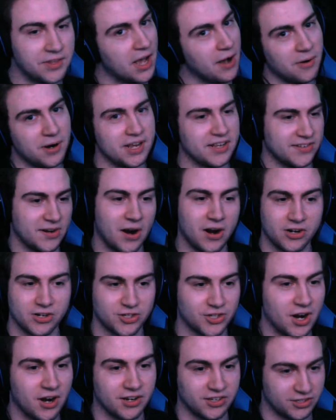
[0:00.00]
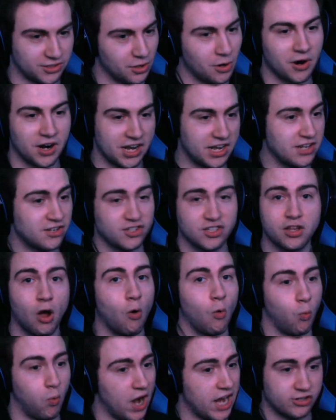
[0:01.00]
Even though he's not as strong as Thor, he's
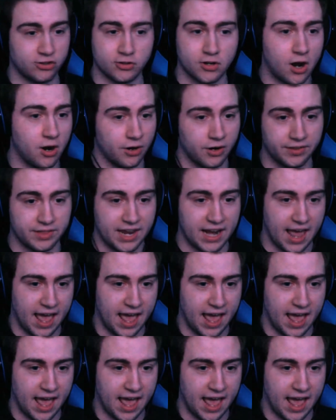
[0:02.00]
still way stronger